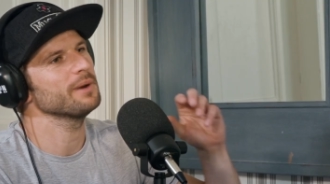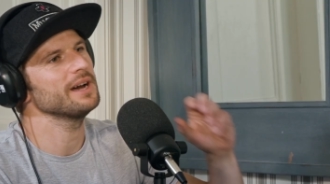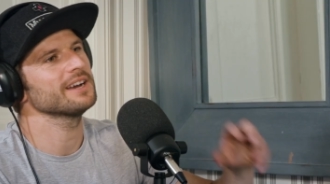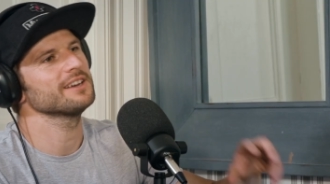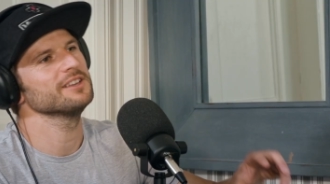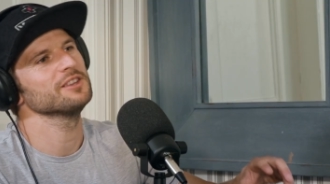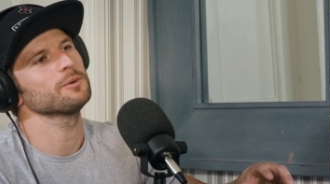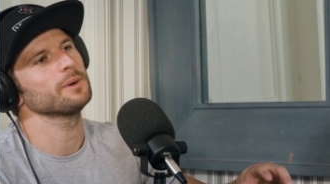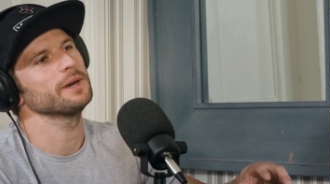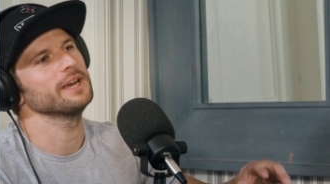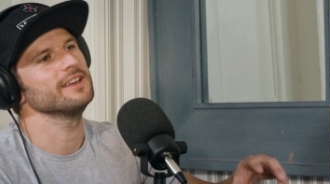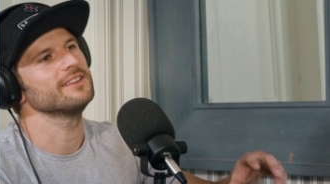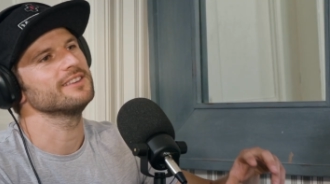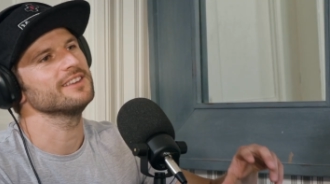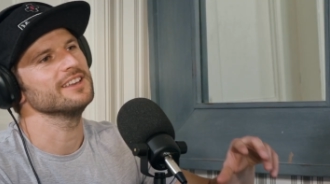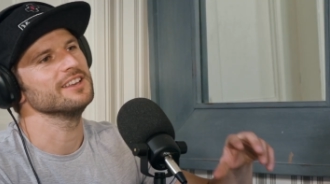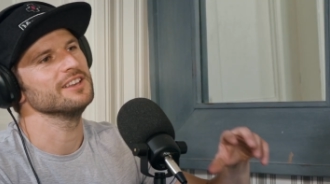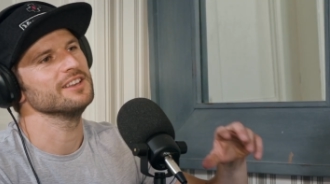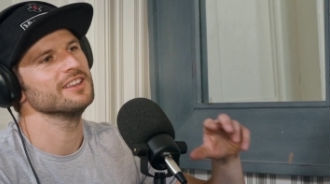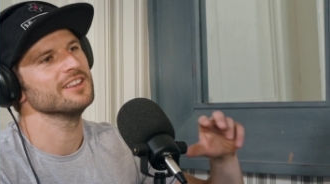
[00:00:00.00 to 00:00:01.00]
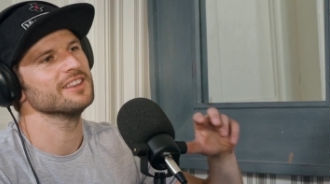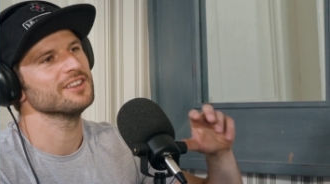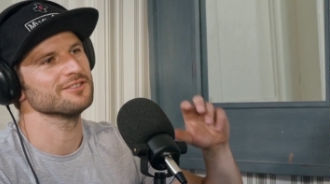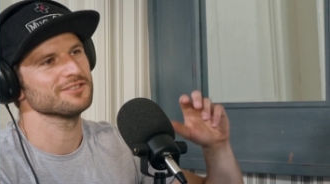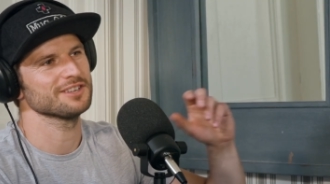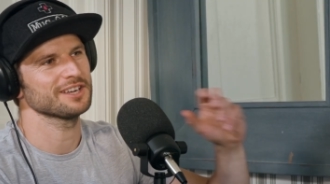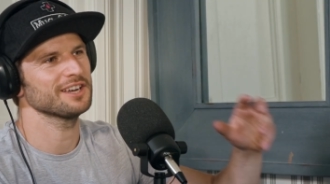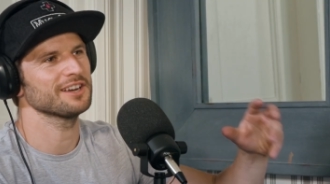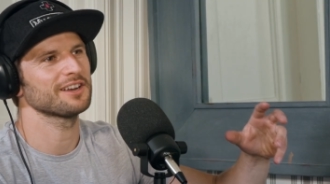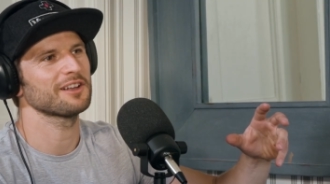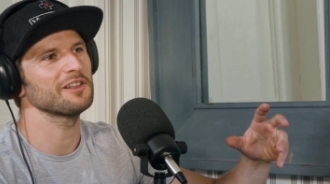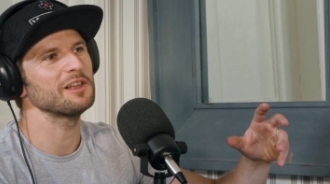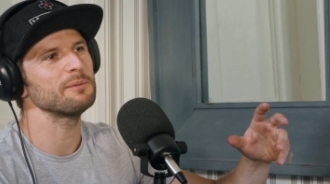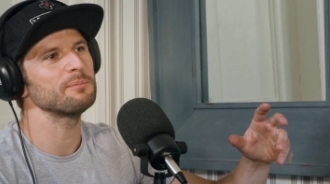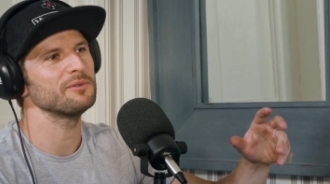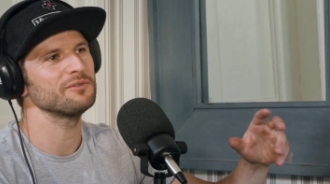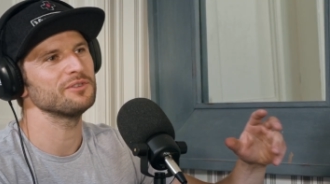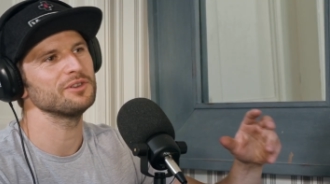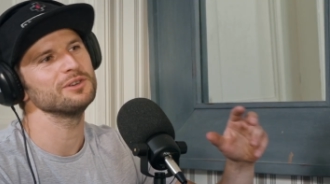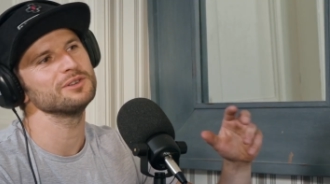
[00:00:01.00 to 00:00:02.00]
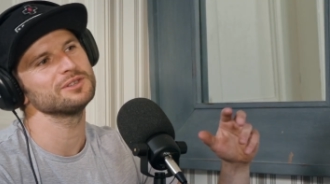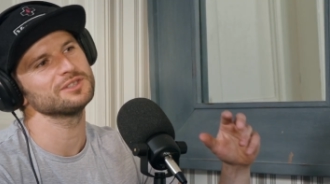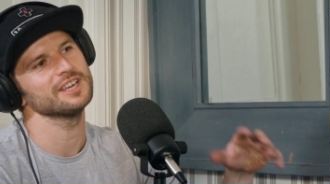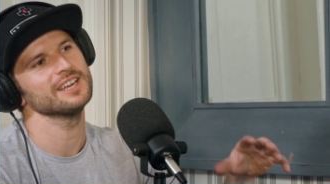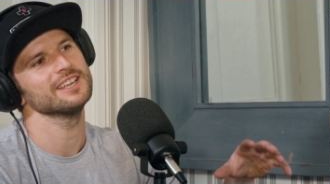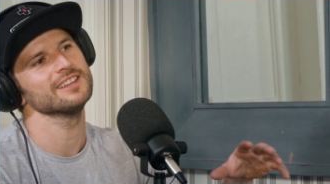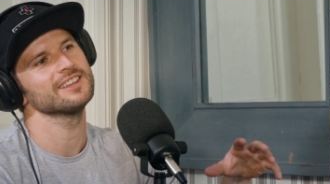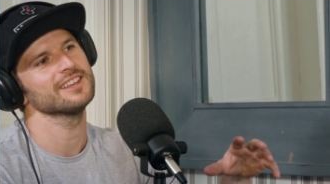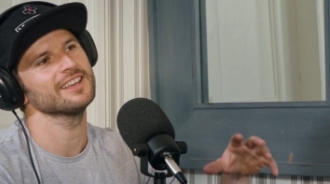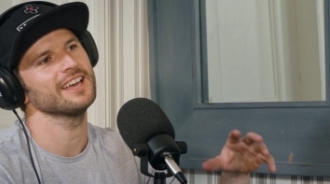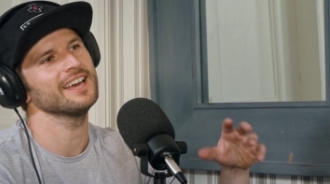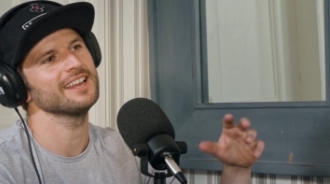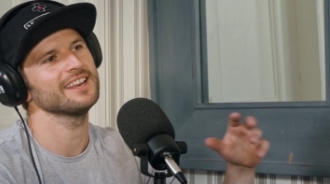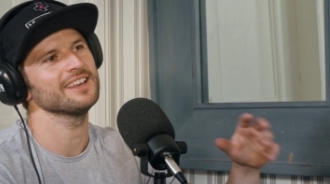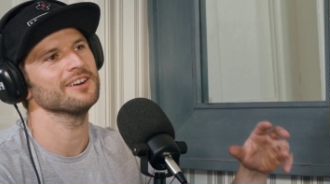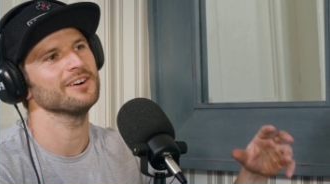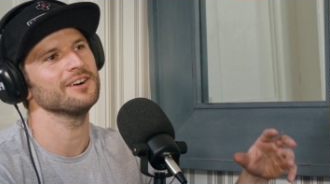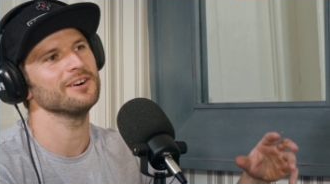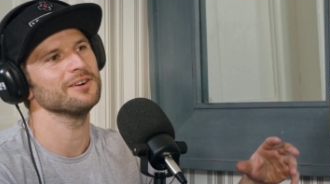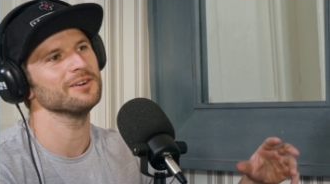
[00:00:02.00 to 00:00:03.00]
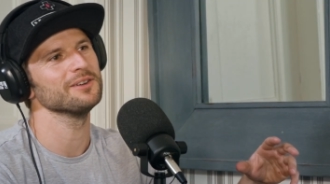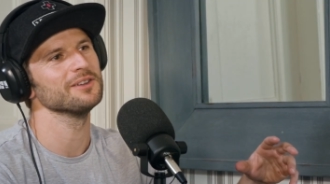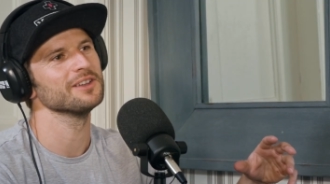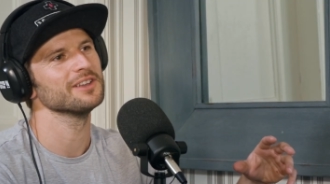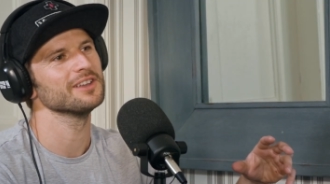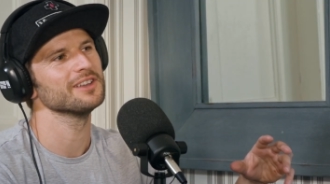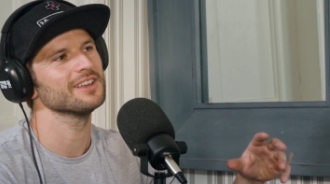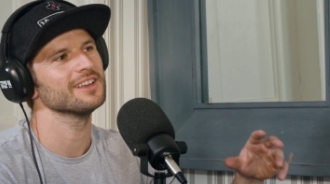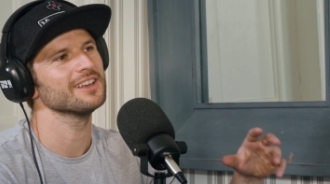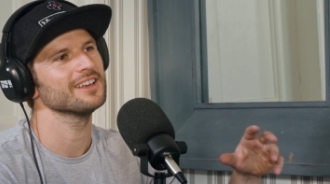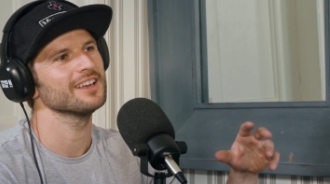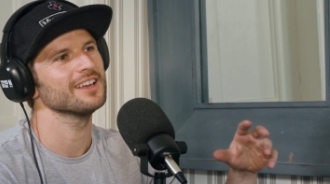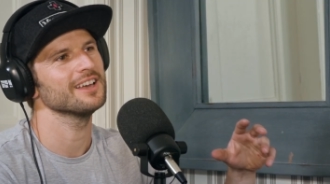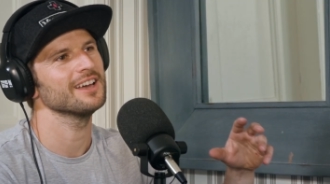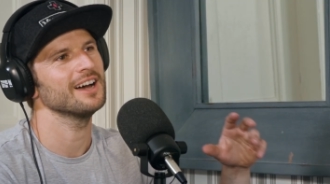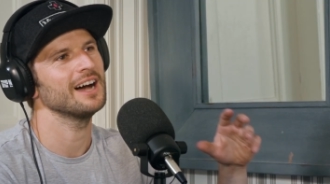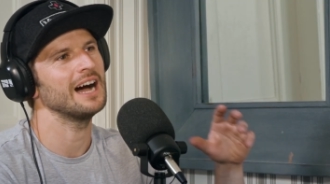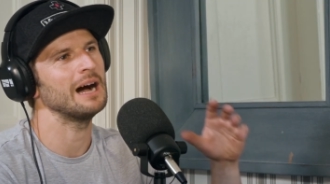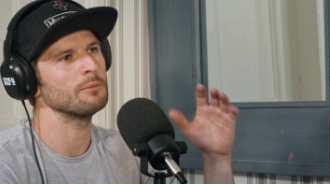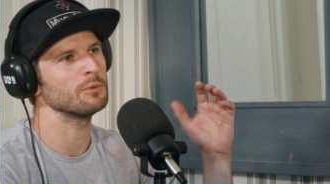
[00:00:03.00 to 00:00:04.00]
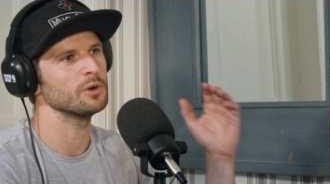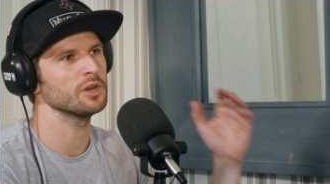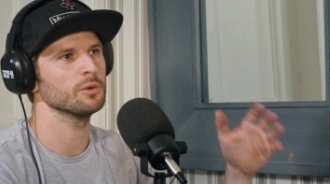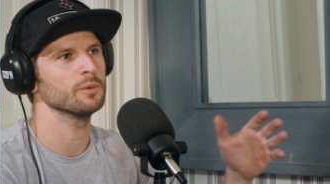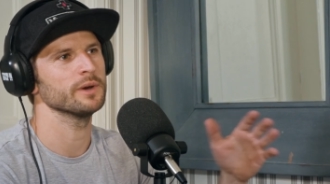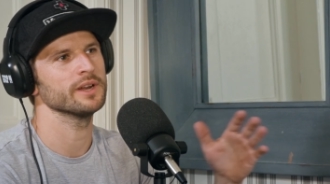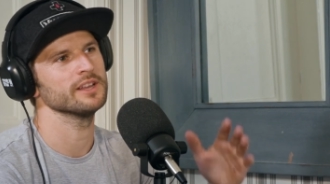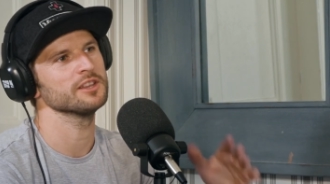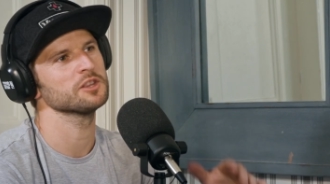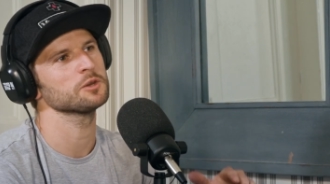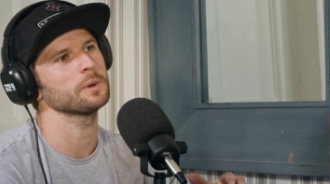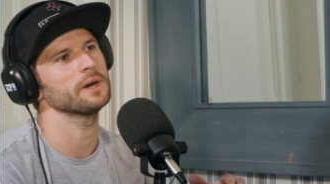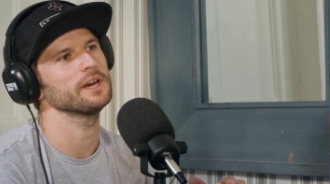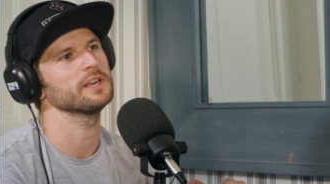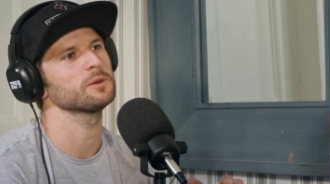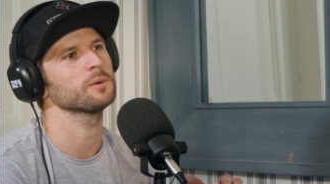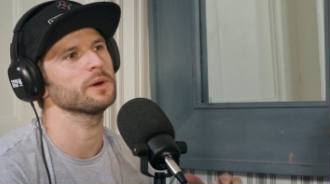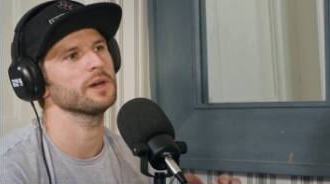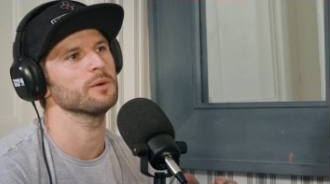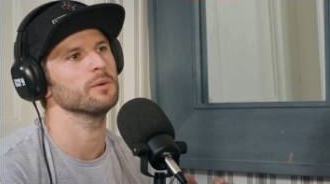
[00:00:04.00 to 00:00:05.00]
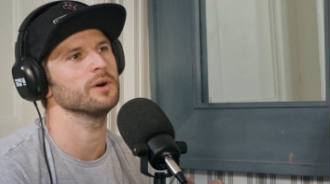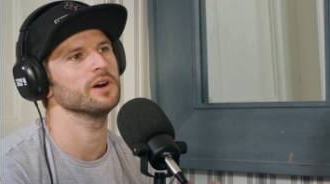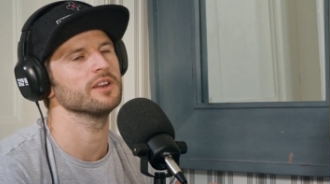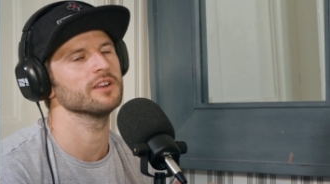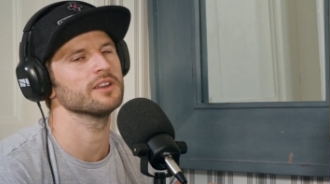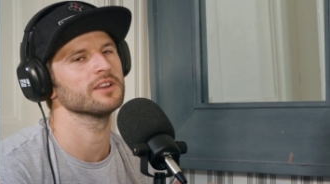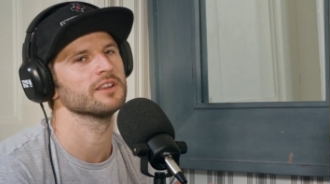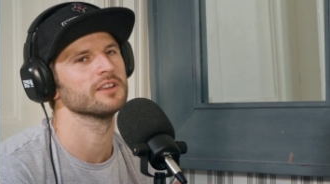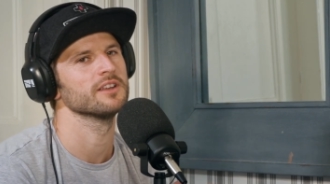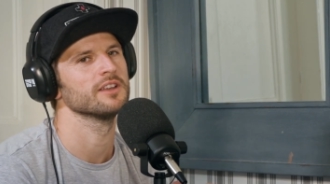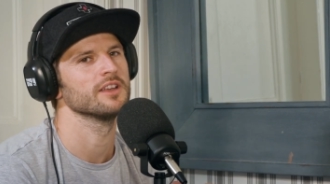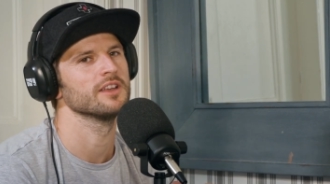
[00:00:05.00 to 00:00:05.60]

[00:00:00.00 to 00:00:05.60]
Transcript: back in 2018. There's like a clip of you saying to Eddie Hall, "I'm going to win it in 2021."